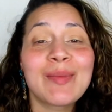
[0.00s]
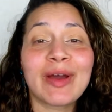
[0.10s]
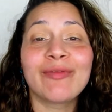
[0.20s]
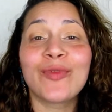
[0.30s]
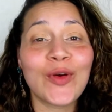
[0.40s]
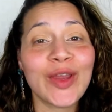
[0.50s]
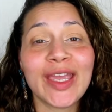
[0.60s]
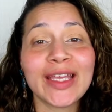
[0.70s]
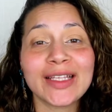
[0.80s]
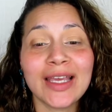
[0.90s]
my
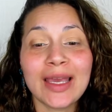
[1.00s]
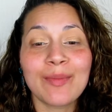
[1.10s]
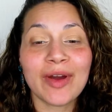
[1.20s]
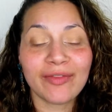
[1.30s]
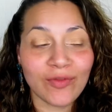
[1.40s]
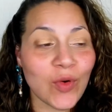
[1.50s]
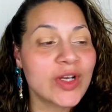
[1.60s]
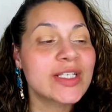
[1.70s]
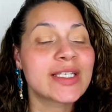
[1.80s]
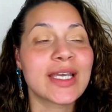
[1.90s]

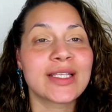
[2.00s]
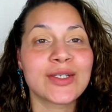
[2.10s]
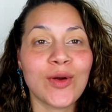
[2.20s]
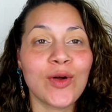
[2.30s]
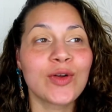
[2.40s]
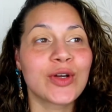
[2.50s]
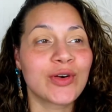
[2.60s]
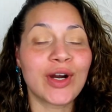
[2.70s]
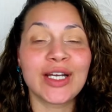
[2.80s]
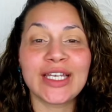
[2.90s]
voice gets all
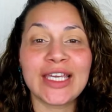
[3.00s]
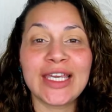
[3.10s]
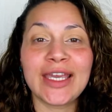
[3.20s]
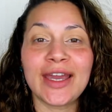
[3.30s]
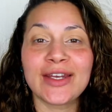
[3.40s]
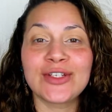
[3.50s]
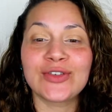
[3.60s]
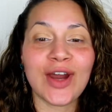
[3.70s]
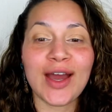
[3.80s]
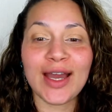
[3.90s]
cranky and
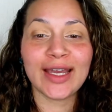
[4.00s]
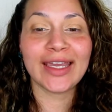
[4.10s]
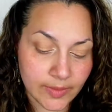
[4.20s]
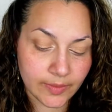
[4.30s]
dry.